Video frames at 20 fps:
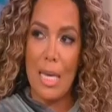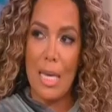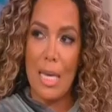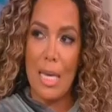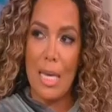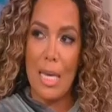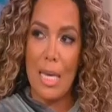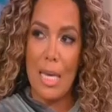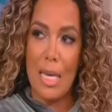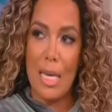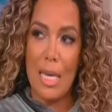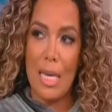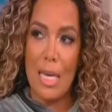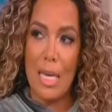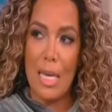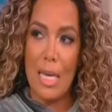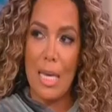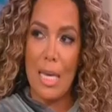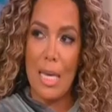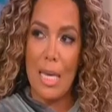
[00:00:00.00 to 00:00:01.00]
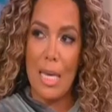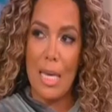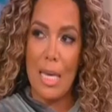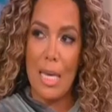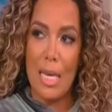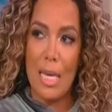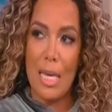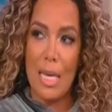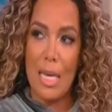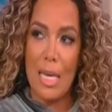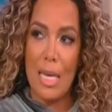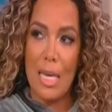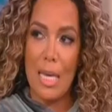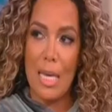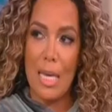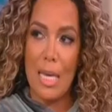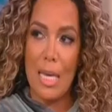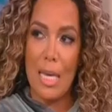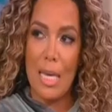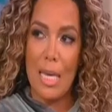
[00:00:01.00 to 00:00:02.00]

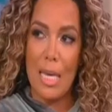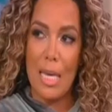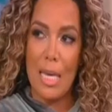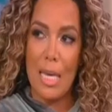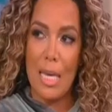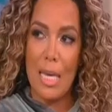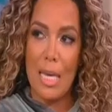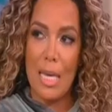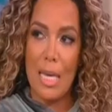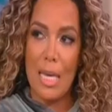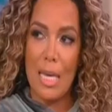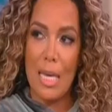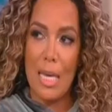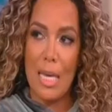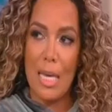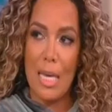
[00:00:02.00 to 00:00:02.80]
No words are spoken by the person on screen.